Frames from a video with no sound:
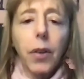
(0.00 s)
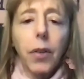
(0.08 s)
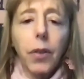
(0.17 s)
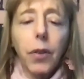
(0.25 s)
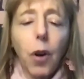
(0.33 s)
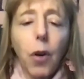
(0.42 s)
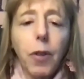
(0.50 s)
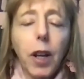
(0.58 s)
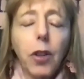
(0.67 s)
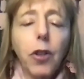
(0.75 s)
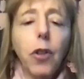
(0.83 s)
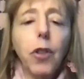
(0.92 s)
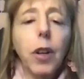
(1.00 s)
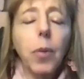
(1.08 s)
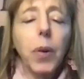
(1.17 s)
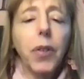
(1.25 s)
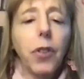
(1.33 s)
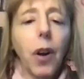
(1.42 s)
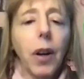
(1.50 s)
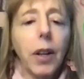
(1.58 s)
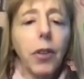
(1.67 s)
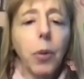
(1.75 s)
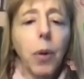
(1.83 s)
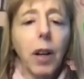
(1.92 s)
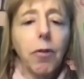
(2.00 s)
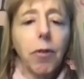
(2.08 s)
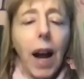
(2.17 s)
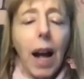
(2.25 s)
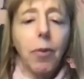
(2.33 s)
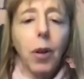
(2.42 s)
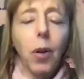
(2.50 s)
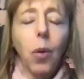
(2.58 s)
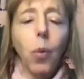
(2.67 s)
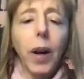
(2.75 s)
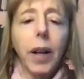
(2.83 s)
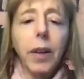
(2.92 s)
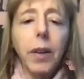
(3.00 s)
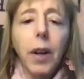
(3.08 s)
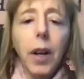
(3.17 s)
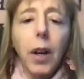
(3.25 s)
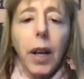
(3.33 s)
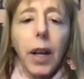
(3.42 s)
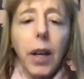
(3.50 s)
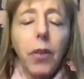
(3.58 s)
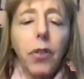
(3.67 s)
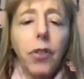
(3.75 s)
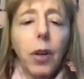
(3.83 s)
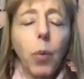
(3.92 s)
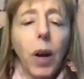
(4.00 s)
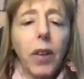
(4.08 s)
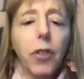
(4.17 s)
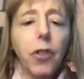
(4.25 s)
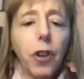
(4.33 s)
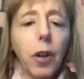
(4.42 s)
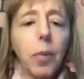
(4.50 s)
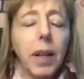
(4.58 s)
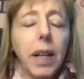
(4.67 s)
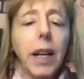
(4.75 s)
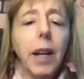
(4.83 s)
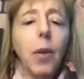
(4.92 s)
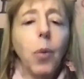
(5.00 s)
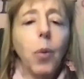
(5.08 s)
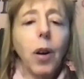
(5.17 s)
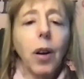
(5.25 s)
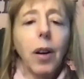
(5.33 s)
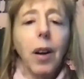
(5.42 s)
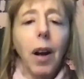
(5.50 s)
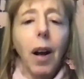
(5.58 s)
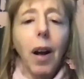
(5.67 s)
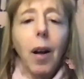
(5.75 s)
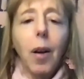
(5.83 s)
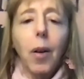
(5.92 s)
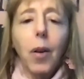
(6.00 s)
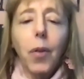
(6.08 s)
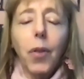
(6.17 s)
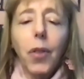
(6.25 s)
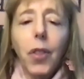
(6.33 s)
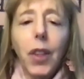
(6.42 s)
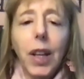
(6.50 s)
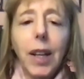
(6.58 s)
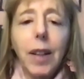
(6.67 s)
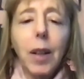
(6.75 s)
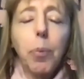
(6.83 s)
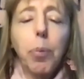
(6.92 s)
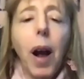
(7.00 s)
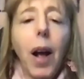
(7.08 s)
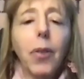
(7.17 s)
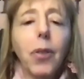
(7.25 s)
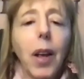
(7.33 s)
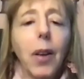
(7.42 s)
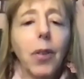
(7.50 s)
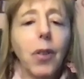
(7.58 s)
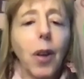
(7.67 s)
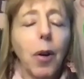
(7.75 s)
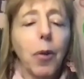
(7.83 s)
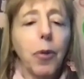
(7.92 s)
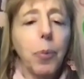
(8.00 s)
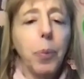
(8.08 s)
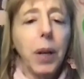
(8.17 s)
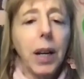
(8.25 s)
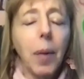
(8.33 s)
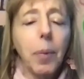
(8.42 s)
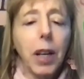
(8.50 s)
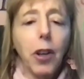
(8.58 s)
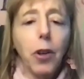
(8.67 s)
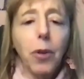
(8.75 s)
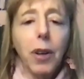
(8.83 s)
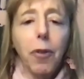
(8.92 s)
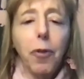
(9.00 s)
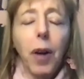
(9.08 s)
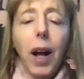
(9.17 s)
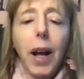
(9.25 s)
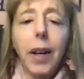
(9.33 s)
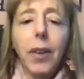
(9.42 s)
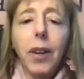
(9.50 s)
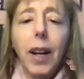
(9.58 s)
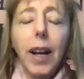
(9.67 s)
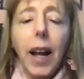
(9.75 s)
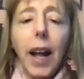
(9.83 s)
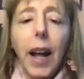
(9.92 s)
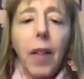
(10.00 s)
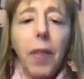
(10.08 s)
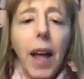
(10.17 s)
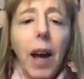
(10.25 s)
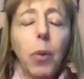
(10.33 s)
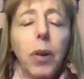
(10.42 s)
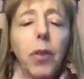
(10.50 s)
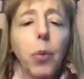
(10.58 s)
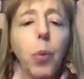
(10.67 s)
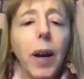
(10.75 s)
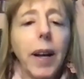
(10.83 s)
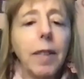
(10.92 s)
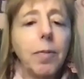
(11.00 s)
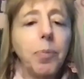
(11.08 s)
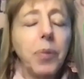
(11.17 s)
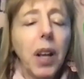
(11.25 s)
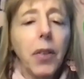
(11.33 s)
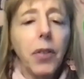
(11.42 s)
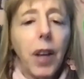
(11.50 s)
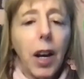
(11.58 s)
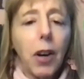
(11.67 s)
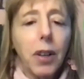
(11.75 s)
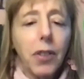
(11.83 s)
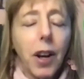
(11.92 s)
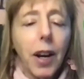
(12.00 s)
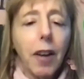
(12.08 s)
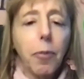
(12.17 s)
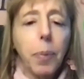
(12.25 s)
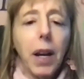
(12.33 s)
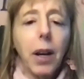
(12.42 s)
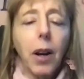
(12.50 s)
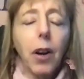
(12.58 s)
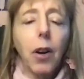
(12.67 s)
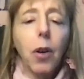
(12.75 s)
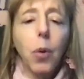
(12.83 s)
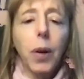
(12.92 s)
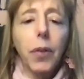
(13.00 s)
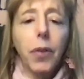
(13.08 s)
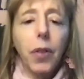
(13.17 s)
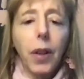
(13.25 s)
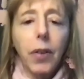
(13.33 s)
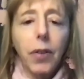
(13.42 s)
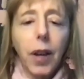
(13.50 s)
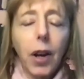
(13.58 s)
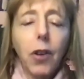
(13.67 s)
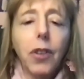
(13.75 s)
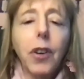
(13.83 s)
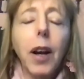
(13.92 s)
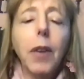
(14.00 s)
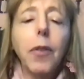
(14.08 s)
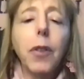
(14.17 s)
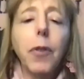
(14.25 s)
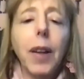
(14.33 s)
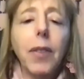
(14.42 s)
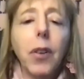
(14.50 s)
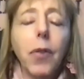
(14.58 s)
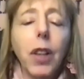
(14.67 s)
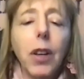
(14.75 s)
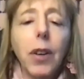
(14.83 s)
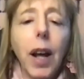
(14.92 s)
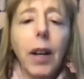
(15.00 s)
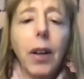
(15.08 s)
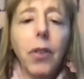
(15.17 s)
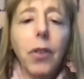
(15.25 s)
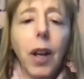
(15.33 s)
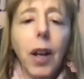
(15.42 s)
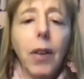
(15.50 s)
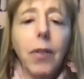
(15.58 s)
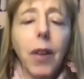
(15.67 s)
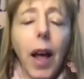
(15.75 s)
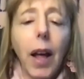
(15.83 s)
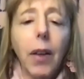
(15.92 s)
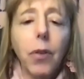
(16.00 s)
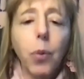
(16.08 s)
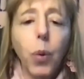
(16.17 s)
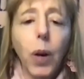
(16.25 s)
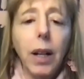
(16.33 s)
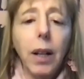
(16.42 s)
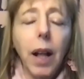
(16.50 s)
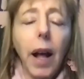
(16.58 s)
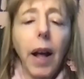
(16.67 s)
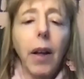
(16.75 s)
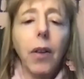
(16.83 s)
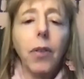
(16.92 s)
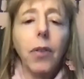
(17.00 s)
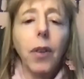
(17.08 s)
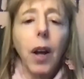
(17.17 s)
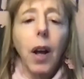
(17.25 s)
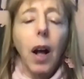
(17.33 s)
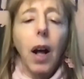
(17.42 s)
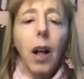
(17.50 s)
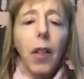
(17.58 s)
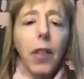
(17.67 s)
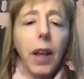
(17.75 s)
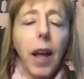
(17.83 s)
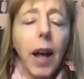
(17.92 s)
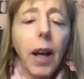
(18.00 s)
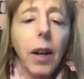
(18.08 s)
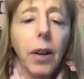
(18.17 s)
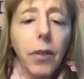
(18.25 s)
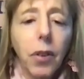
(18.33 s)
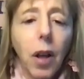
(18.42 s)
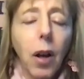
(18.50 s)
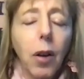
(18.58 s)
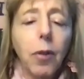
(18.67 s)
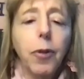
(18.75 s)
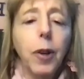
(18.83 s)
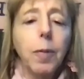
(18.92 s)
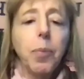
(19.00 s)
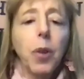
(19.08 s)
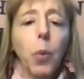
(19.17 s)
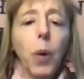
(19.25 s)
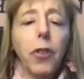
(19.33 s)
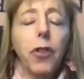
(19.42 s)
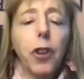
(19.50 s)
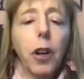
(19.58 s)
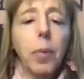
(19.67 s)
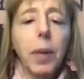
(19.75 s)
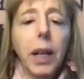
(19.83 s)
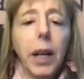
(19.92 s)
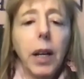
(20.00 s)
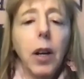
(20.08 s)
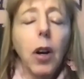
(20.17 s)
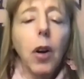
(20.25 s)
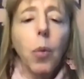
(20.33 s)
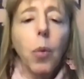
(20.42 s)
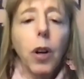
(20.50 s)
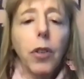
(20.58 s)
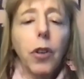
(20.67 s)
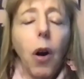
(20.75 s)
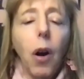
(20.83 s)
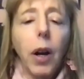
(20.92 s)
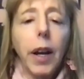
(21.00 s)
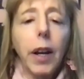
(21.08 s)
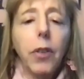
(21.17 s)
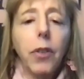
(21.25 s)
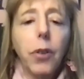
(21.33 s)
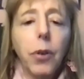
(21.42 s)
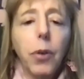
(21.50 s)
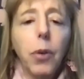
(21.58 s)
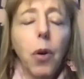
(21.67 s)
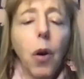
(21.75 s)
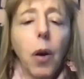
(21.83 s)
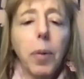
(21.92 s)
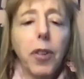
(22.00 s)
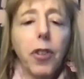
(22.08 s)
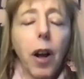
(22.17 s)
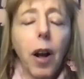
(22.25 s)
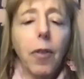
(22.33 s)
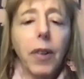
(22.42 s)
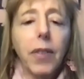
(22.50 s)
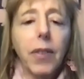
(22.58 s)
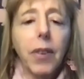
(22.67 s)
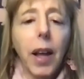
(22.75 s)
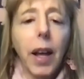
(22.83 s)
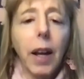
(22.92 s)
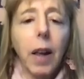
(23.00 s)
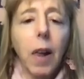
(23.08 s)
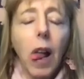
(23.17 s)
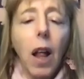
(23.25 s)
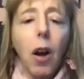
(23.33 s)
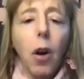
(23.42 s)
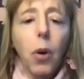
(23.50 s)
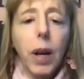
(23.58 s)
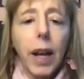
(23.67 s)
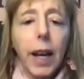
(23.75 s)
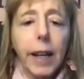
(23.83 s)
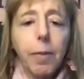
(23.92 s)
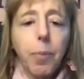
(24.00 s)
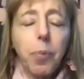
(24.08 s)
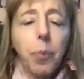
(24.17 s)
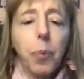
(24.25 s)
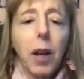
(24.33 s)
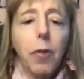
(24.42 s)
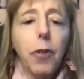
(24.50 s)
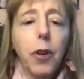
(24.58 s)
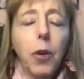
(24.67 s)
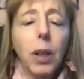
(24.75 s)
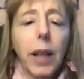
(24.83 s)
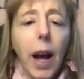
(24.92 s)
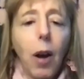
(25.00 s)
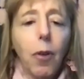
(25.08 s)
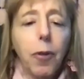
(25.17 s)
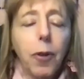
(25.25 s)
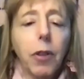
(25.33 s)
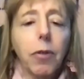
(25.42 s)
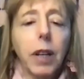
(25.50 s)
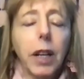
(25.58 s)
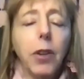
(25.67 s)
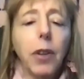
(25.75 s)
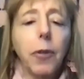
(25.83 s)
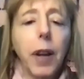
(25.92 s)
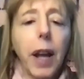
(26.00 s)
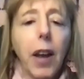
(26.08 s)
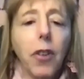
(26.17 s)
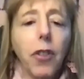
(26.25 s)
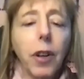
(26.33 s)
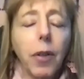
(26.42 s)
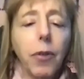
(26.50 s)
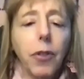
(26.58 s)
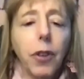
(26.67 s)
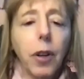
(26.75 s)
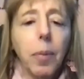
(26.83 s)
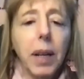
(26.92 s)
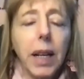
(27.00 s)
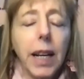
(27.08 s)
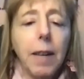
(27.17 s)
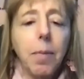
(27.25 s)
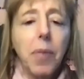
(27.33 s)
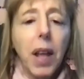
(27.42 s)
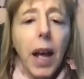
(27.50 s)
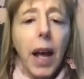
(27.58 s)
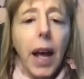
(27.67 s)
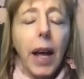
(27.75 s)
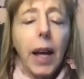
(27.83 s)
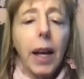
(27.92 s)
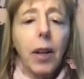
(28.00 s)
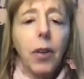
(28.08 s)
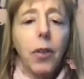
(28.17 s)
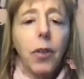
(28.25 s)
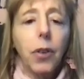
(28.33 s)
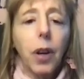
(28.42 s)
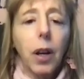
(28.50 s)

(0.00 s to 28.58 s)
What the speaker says: Soviet Union was starting to unravel, when East and West Germany were in the process of becoming unified. And that was when Secretary of Baker, who was the Secretary of Defense of the United States, as well as the heads of West Germany, were talking to Gorbachev and saying, okay, if you allow for the reunification of Germany, and